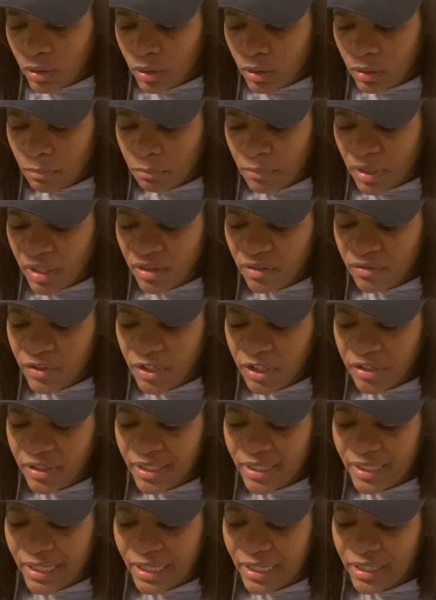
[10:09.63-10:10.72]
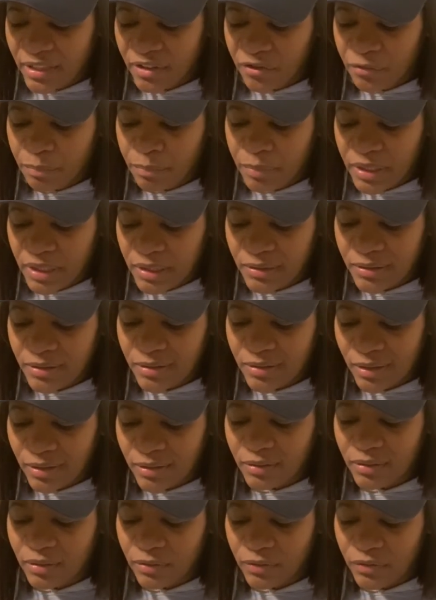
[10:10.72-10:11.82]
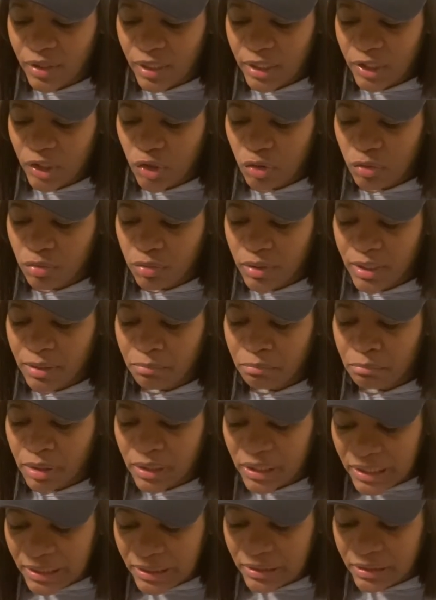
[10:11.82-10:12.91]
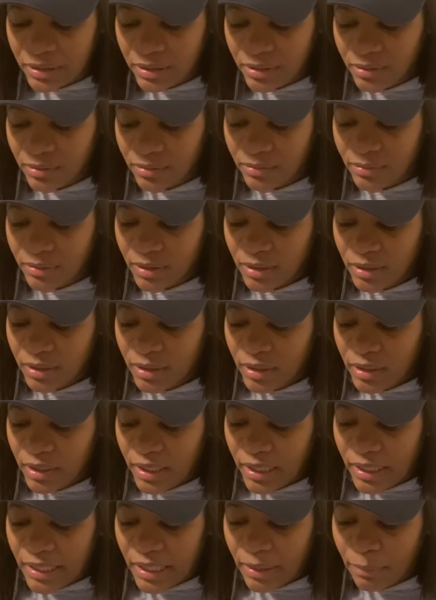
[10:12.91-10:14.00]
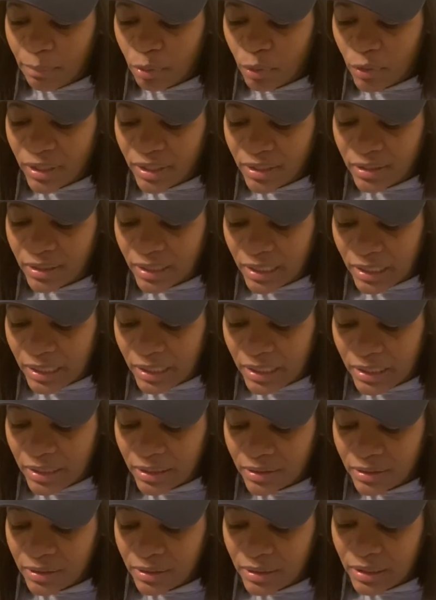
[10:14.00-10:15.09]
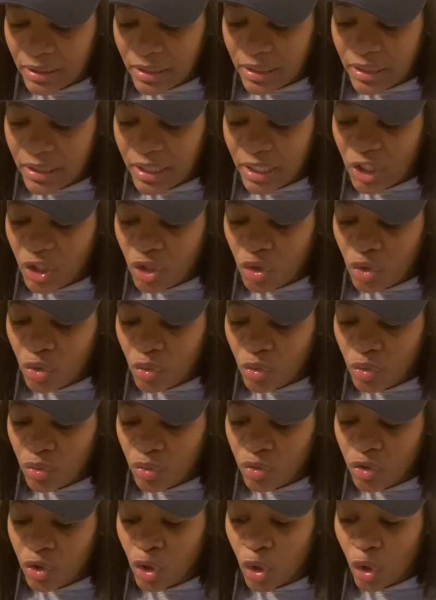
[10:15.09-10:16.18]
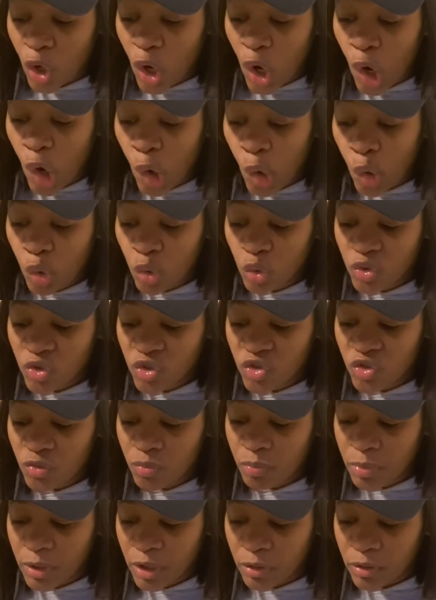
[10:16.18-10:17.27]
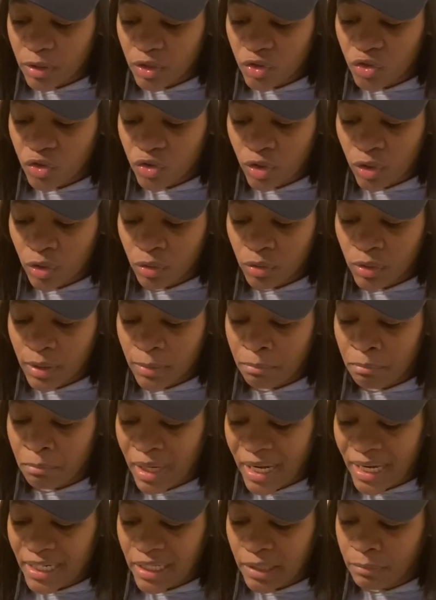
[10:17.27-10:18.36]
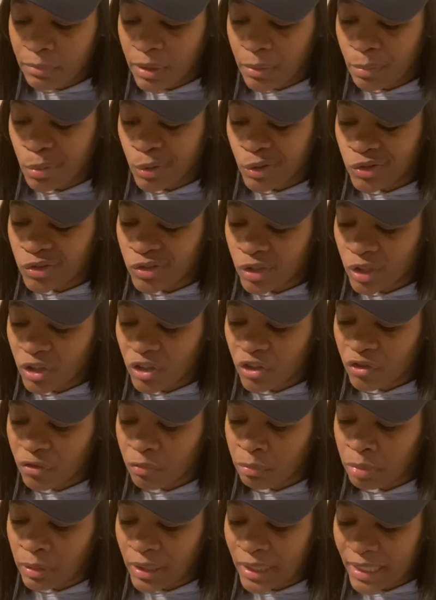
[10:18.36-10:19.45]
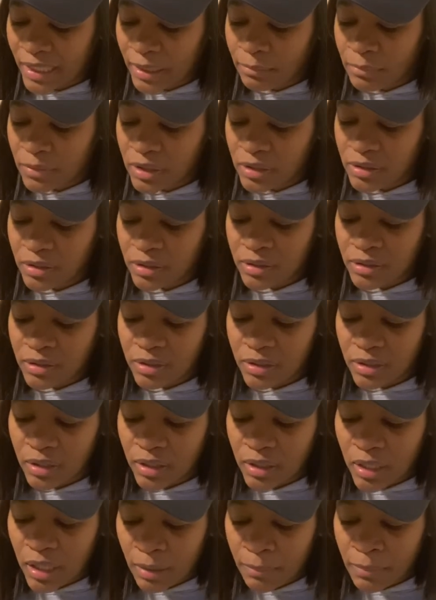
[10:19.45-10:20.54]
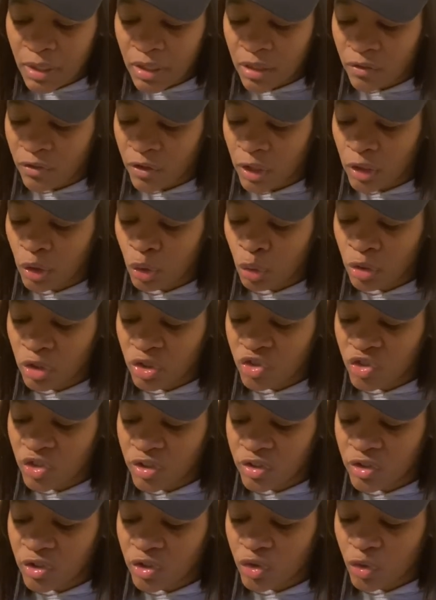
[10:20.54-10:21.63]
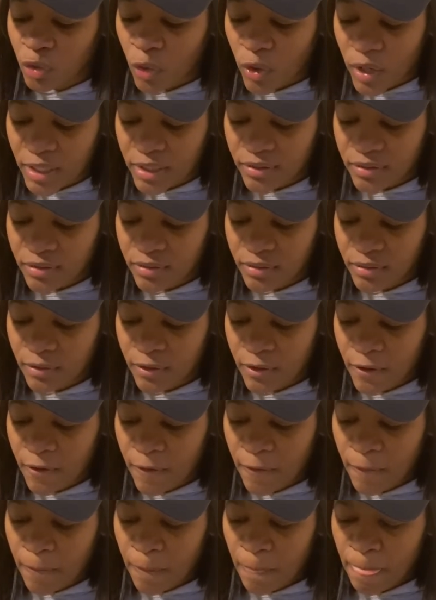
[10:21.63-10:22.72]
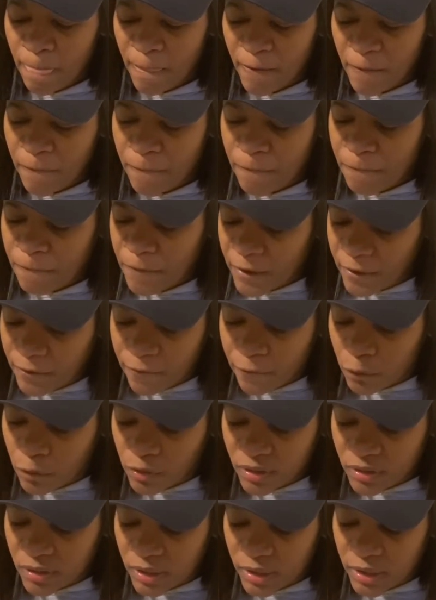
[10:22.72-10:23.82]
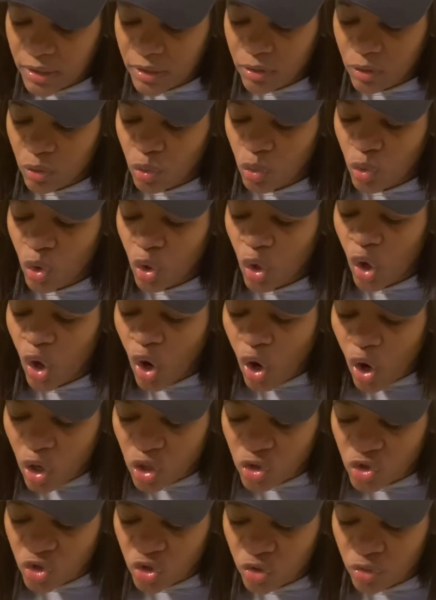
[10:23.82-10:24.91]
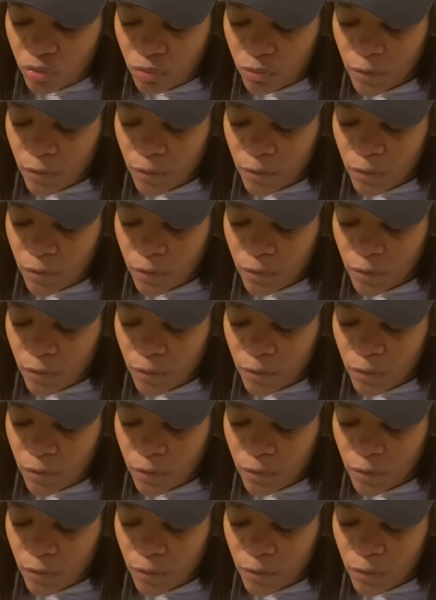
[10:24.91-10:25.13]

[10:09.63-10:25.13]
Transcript: May the very God of peace sanctify you completely. And I pray to God that you your whole spirit, soul, and body be preserved blameless unto the coming of our Lord Jesus Christ faithful is he who calls you,